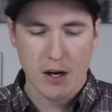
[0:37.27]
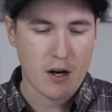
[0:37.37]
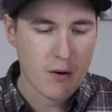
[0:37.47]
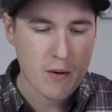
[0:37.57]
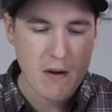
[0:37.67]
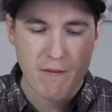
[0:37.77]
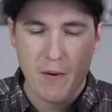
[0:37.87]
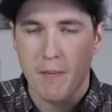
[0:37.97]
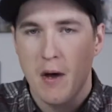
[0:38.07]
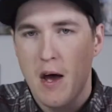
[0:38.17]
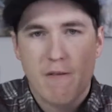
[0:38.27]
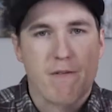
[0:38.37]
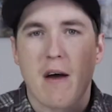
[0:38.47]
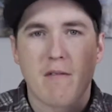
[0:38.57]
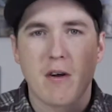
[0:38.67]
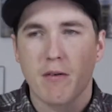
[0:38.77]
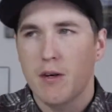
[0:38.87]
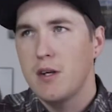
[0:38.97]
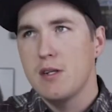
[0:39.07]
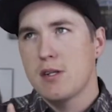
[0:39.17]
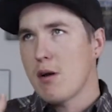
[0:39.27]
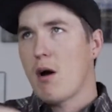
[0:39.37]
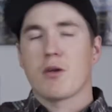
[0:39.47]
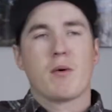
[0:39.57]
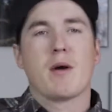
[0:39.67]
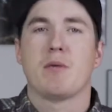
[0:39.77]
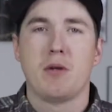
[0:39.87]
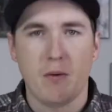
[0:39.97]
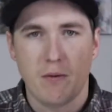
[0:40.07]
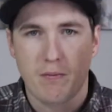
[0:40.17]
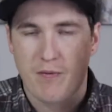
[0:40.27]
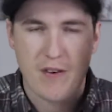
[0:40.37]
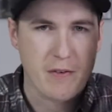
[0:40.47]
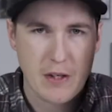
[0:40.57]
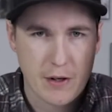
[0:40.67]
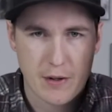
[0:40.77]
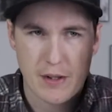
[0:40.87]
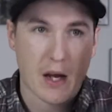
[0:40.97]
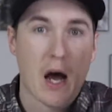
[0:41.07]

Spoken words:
a degree from 5 degrees all the way up to 50 degrees.